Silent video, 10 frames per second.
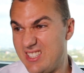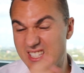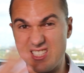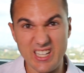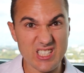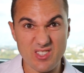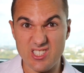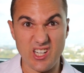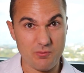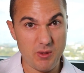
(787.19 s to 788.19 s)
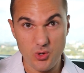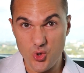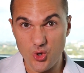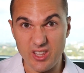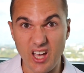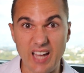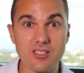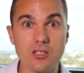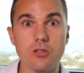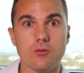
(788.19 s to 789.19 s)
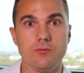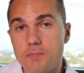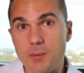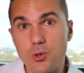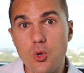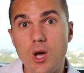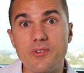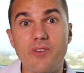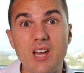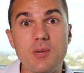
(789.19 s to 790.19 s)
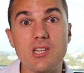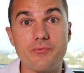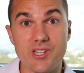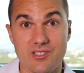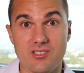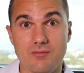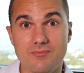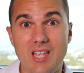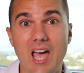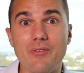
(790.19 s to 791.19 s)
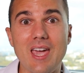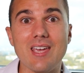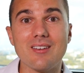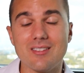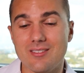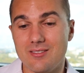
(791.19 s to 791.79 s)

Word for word: the six of the sick, people who are in the ICU, people who have a vitamin D deficiency have a